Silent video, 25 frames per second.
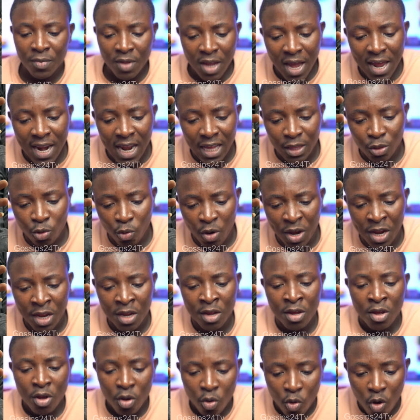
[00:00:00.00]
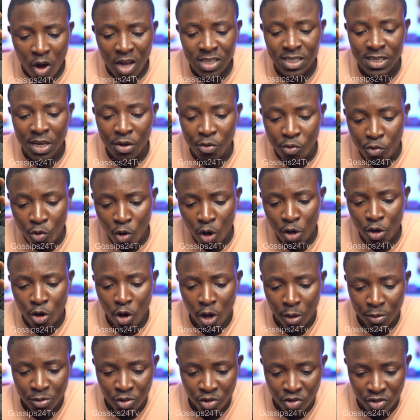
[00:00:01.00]
And at three, causing road
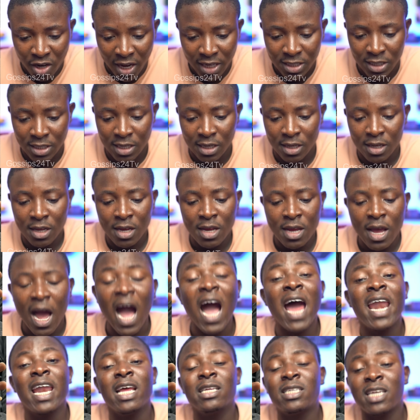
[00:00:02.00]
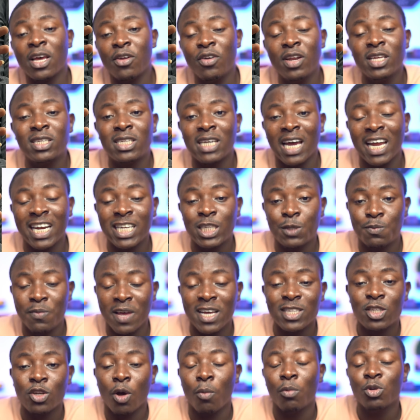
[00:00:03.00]
obstruction at the charges me
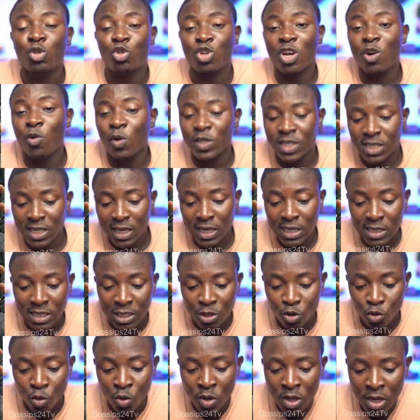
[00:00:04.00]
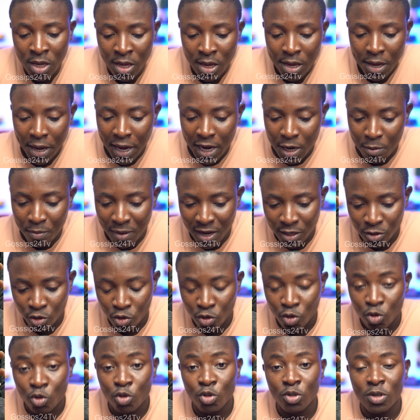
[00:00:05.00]
and so much or ticket so
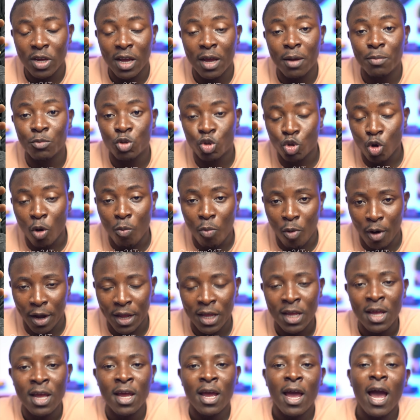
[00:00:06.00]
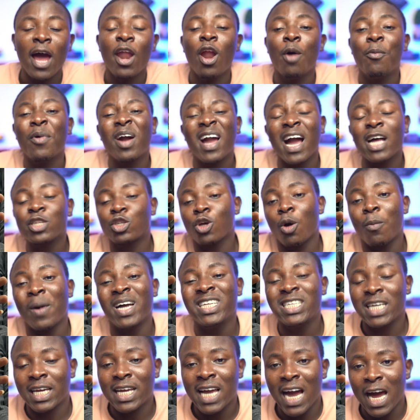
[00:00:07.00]
Edimas Showboy. And I'm okay so
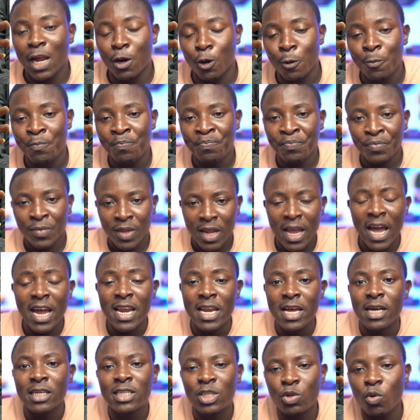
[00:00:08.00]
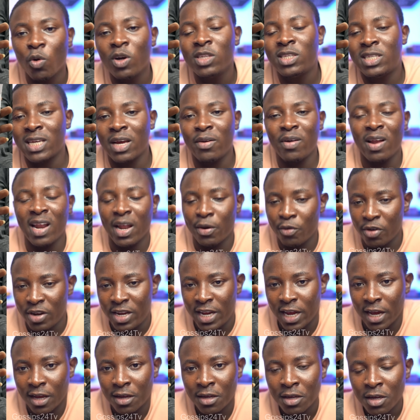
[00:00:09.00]
magic cano and you see one tier another
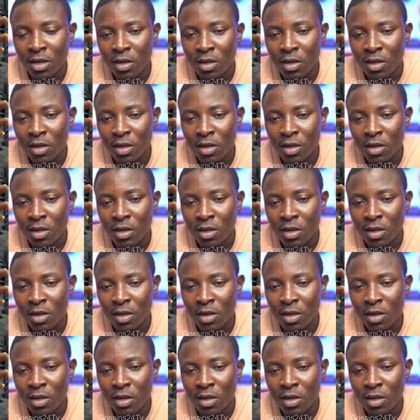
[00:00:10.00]
dear.